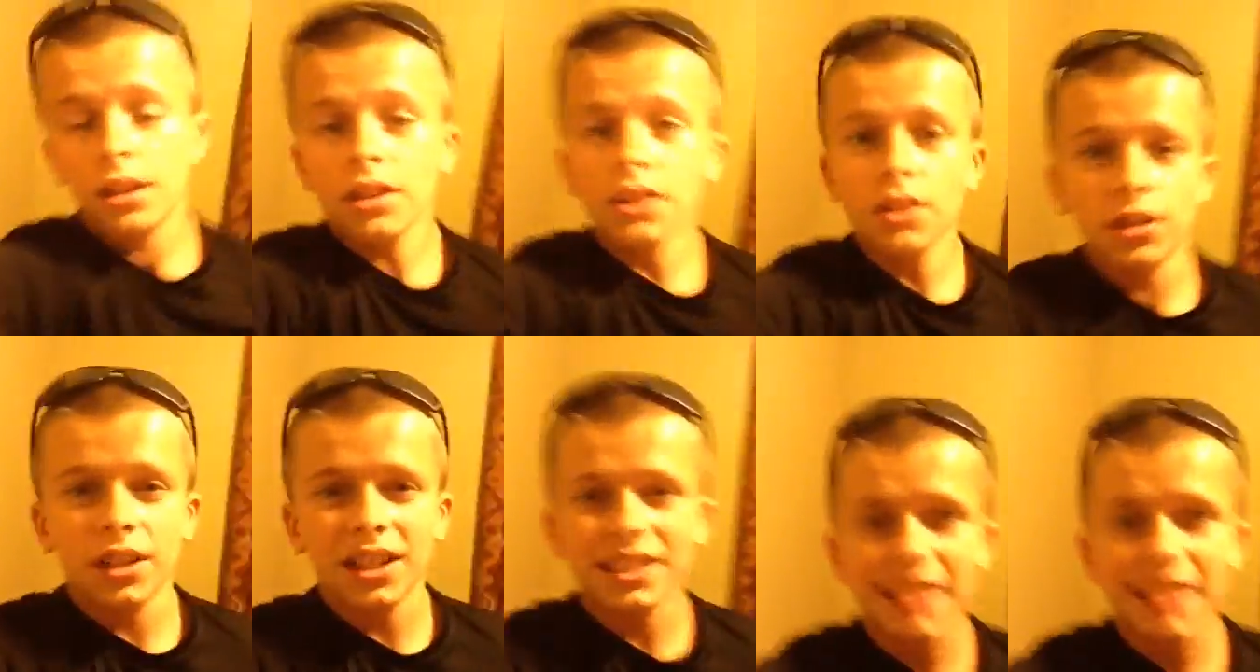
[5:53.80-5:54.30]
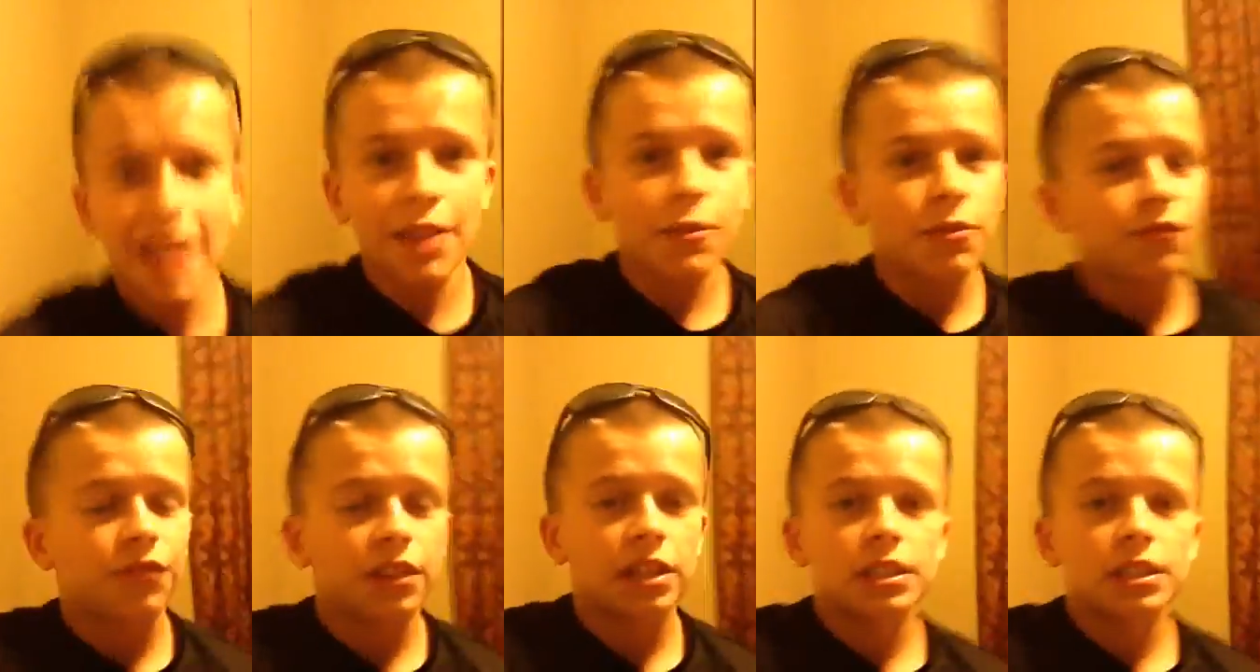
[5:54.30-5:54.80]
you know, got to hang out
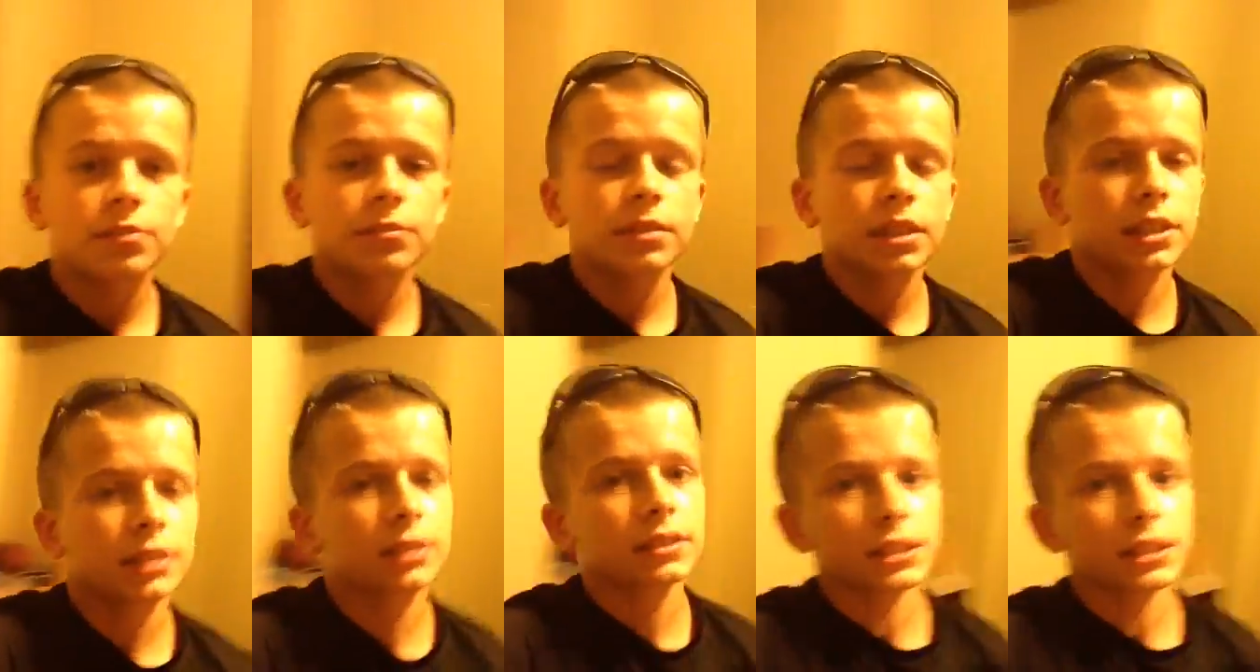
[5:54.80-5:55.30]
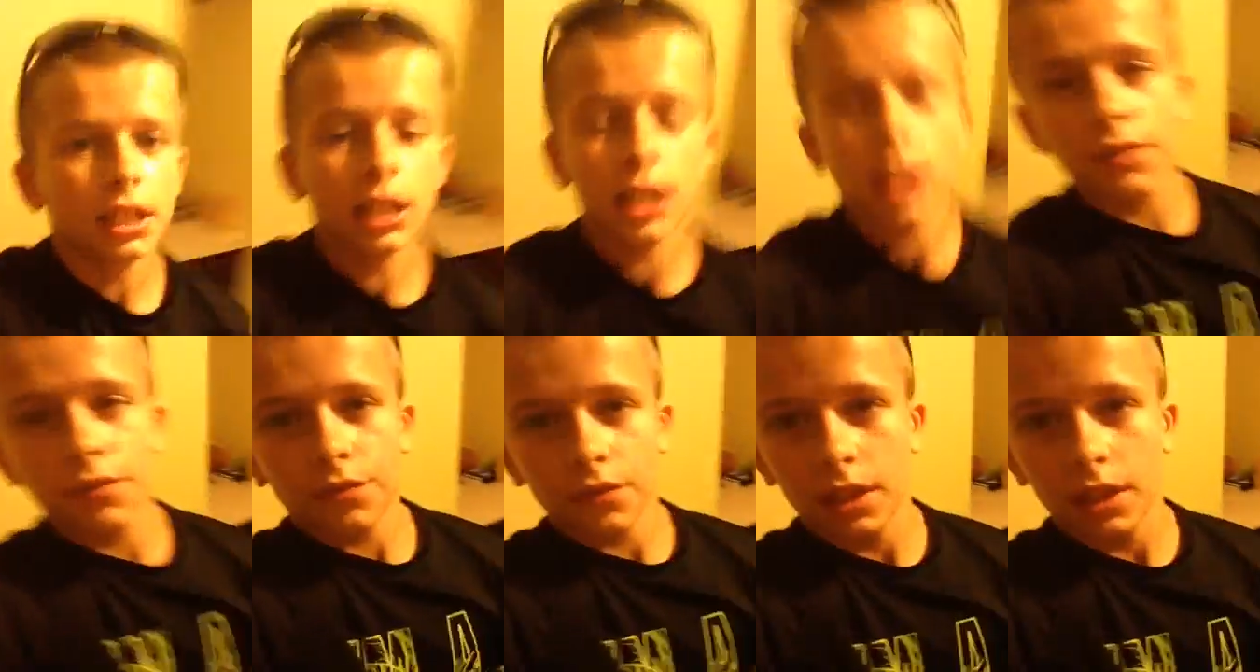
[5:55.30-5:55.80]
with family and
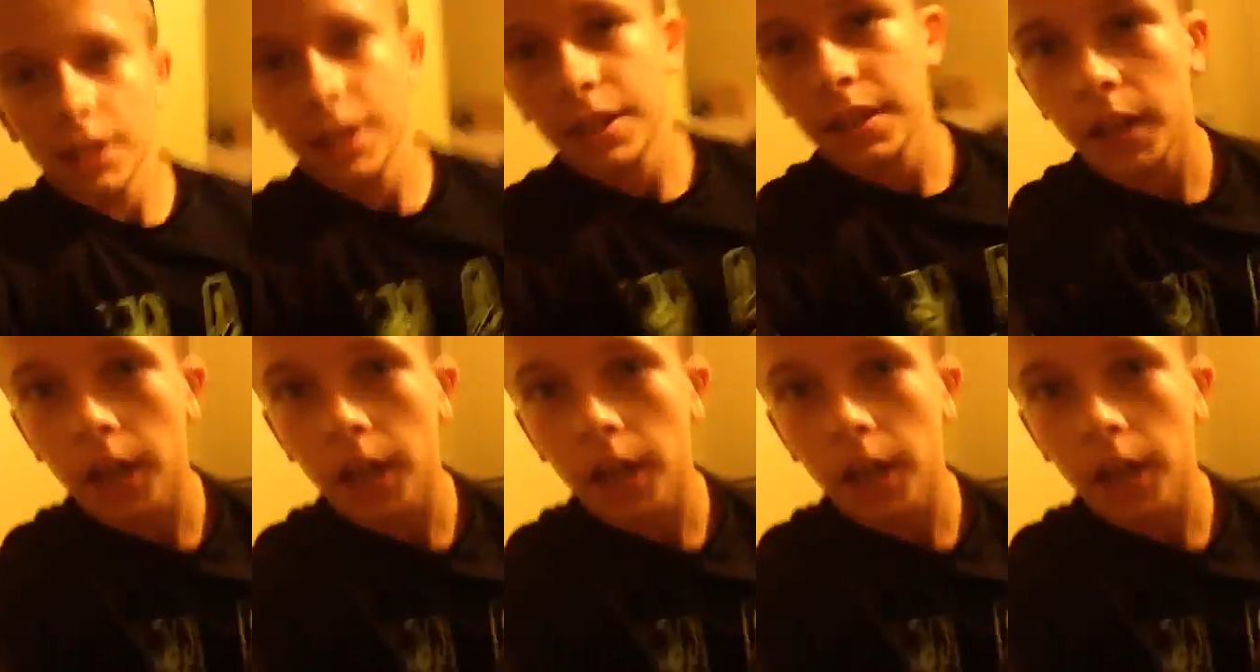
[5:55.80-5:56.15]
stuff, and